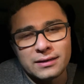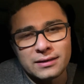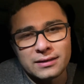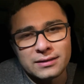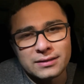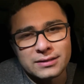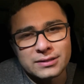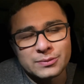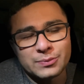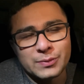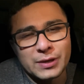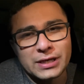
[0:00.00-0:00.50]

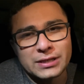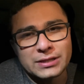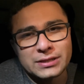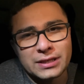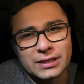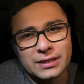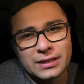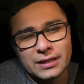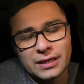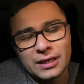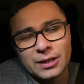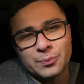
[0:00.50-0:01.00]
Smash
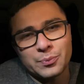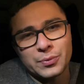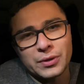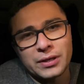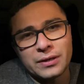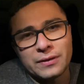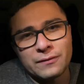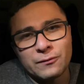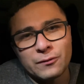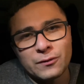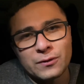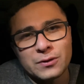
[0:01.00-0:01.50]
that like
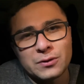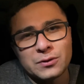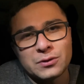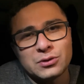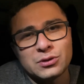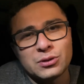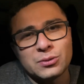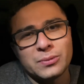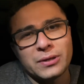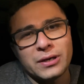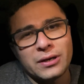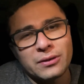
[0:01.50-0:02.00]
button for the
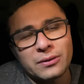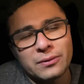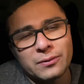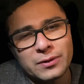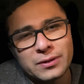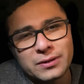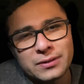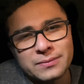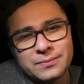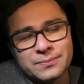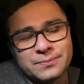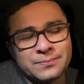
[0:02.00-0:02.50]
YouTube
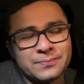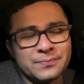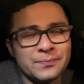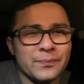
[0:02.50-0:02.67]
algorithm.